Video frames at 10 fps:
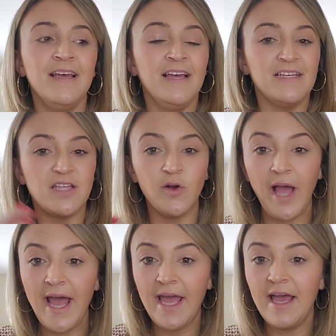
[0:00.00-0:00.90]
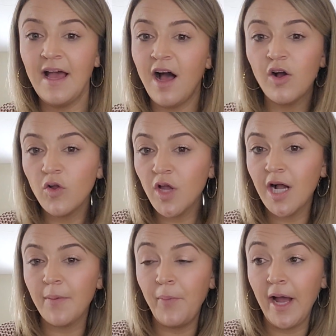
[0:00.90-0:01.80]
said, okay, I'll go
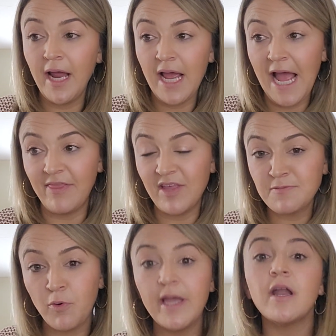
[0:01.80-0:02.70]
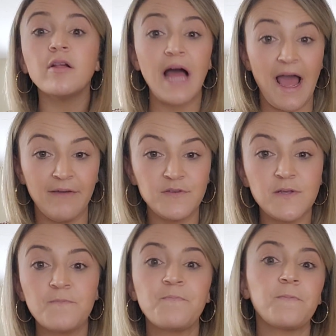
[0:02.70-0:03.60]
look. But at this point in our
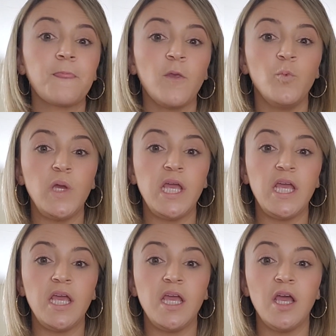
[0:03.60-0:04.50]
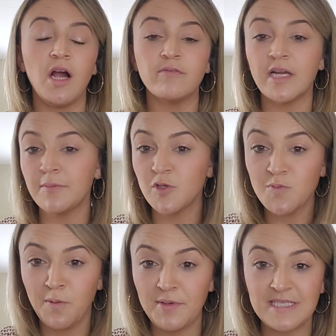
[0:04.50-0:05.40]
lives, we are running
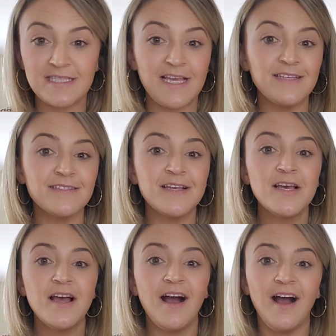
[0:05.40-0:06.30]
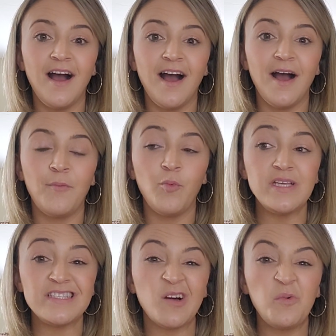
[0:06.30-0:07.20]
multiple businesses. We
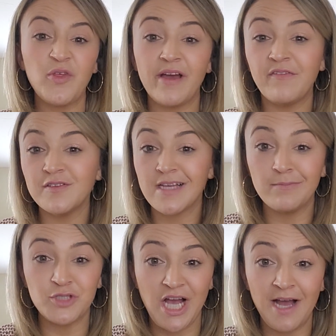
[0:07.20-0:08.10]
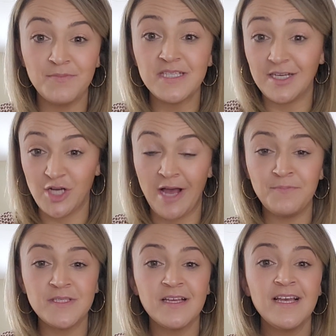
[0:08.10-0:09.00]
still both have full-time jobs, day jobs.